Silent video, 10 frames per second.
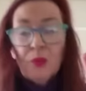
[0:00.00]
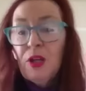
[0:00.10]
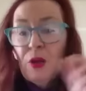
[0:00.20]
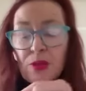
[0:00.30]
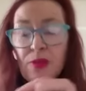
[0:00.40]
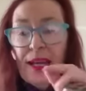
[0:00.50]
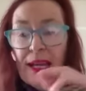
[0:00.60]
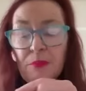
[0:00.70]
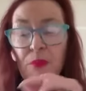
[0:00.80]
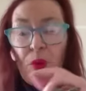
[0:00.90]
because they
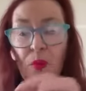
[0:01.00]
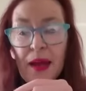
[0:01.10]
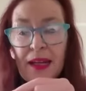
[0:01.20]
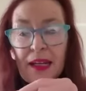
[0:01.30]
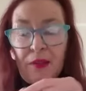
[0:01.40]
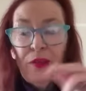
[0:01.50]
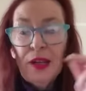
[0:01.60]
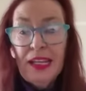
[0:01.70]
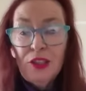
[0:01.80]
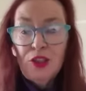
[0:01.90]
get more money for
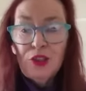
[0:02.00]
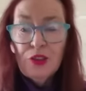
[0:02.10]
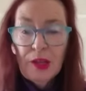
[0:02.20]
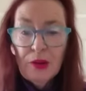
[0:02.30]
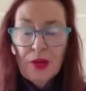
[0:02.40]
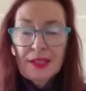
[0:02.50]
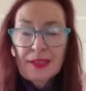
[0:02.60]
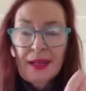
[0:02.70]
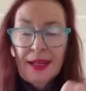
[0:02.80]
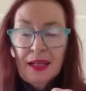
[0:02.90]
each
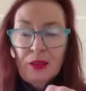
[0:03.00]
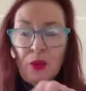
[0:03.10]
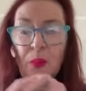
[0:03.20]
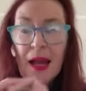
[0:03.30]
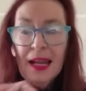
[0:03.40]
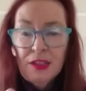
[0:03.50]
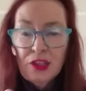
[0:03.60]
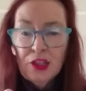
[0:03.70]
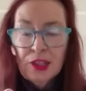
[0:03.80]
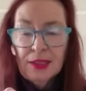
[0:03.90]
seriously ill
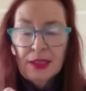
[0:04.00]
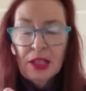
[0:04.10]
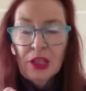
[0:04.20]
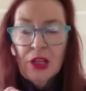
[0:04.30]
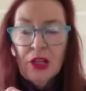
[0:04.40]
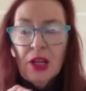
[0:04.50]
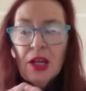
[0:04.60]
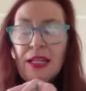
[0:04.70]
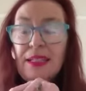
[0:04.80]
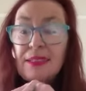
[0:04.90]
patient,
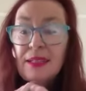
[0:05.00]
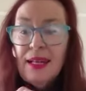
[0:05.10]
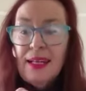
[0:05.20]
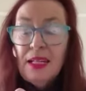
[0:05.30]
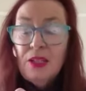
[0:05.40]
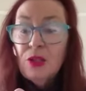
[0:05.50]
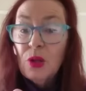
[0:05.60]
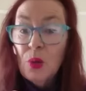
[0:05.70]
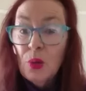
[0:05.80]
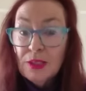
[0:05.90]
it's leading to
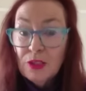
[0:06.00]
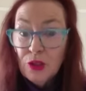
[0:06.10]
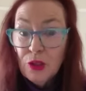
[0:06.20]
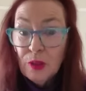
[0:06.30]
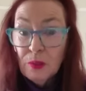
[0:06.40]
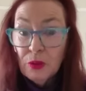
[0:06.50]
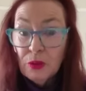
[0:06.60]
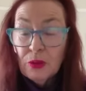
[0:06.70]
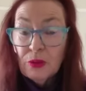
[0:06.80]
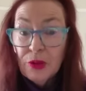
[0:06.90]

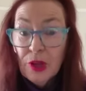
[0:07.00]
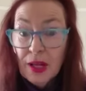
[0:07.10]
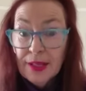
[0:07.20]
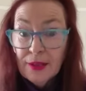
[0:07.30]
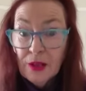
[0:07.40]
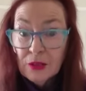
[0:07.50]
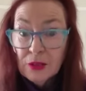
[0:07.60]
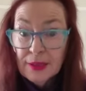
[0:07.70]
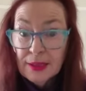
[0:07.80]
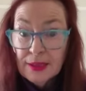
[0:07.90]
questionable
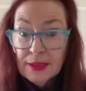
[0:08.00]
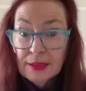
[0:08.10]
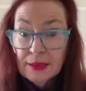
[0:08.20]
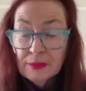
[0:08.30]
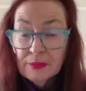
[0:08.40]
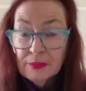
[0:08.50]
diagnoses.